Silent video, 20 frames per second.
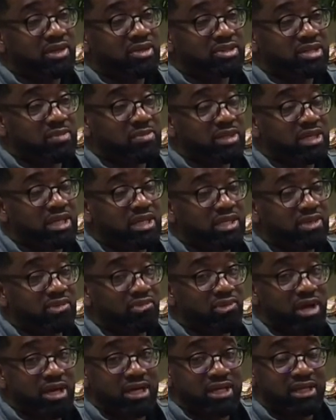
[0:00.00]
because I begin to
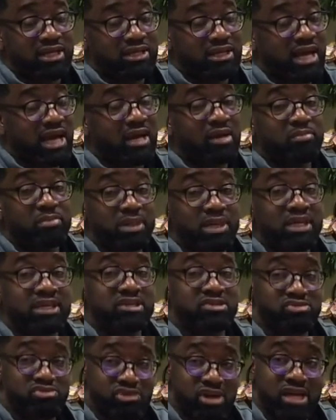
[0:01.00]
reckon I
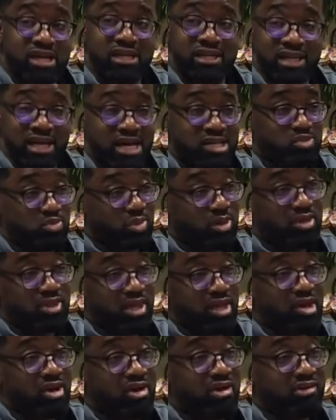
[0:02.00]
begin to recognize where
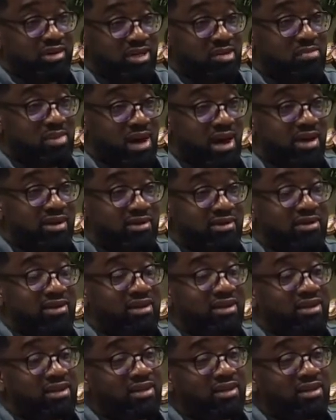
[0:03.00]
they are in the pattern.